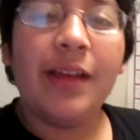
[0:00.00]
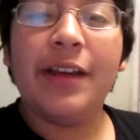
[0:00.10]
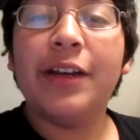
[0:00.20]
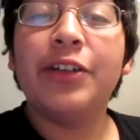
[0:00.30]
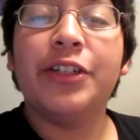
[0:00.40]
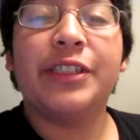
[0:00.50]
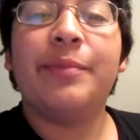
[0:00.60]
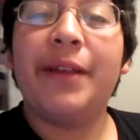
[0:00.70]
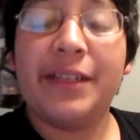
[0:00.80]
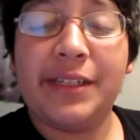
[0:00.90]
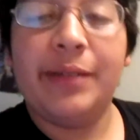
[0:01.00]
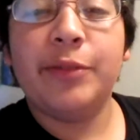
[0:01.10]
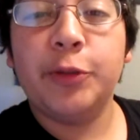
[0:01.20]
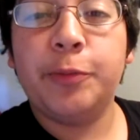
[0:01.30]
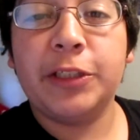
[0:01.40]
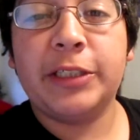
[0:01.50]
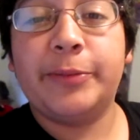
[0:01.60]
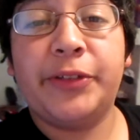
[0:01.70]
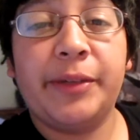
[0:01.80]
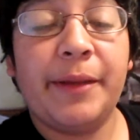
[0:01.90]
I need to go drink some medicine. I'm gonna do
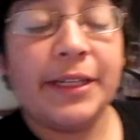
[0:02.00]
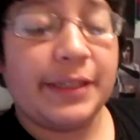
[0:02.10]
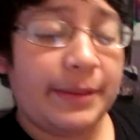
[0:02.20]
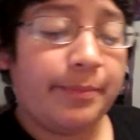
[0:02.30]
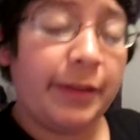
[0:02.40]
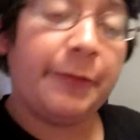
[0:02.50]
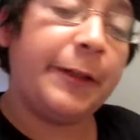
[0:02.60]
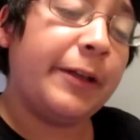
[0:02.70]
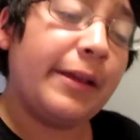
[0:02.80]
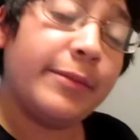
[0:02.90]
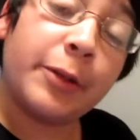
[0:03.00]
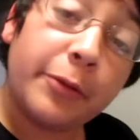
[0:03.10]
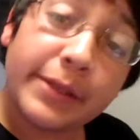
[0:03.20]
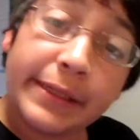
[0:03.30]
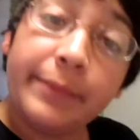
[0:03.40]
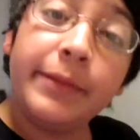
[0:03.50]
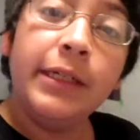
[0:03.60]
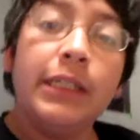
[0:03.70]
push-ups, drink medicine, play video games, go to sleep.